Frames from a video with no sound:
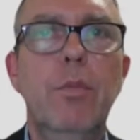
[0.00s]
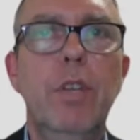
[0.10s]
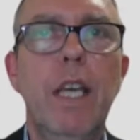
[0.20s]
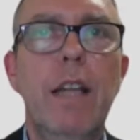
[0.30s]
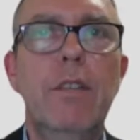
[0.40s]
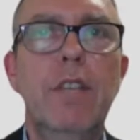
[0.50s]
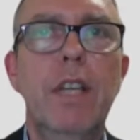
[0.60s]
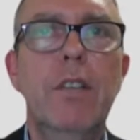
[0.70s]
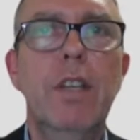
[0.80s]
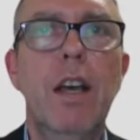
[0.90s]
Phuket,
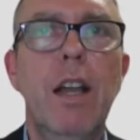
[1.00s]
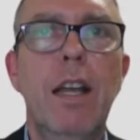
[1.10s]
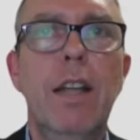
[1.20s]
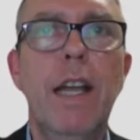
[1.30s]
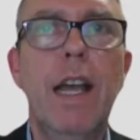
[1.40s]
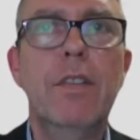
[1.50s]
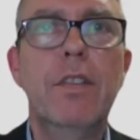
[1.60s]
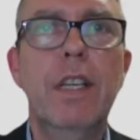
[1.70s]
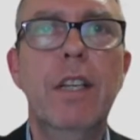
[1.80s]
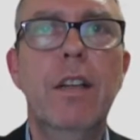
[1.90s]
say, and Thailand
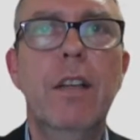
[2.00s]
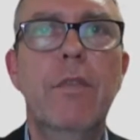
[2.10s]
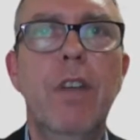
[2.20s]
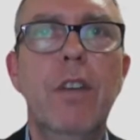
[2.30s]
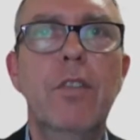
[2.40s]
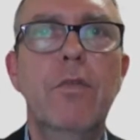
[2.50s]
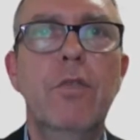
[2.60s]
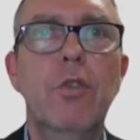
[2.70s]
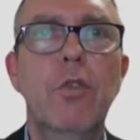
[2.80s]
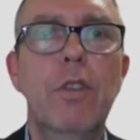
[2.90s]
has seen an influx
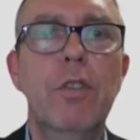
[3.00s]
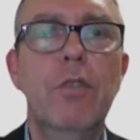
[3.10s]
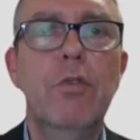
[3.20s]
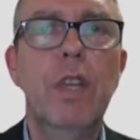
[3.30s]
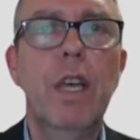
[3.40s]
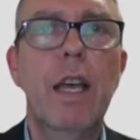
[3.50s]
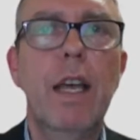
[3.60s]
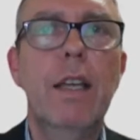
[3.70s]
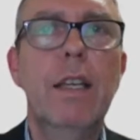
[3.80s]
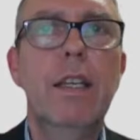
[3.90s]
of tourists through
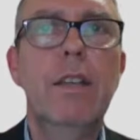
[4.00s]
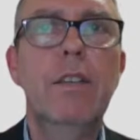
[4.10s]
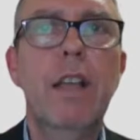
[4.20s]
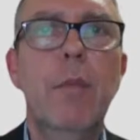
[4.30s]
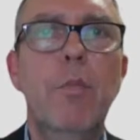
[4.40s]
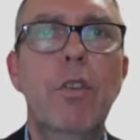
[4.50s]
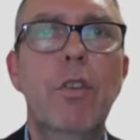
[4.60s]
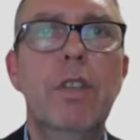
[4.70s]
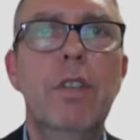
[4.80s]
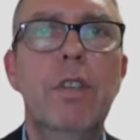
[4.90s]
their
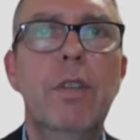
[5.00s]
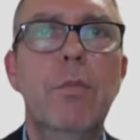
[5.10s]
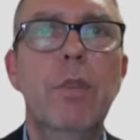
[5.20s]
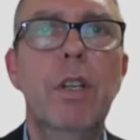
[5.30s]
sandbox system.